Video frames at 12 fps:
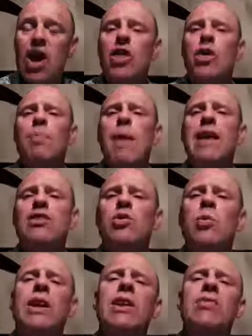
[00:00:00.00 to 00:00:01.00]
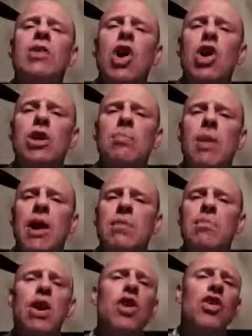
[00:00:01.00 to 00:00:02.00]
Their beds quickly reoccupied
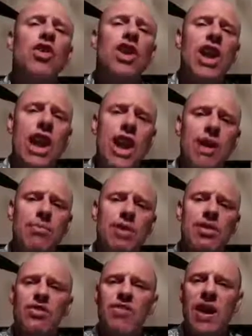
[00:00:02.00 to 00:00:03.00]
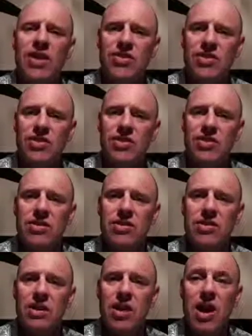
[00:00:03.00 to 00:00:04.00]
by other nameless faces.
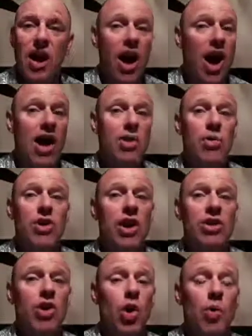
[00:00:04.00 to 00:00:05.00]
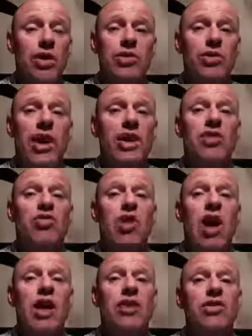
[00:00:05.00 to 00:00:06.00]
I would not go into that
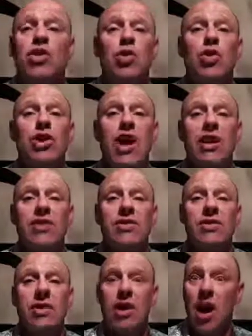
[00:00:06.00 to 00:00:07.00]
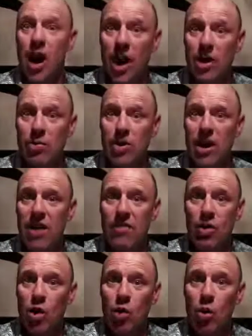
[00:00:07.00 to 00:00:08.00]
grand good night. I would never
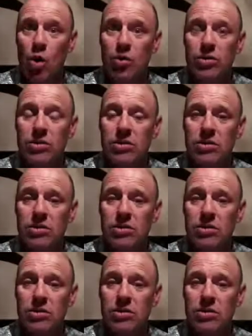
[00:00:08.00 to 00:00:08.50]
grow old.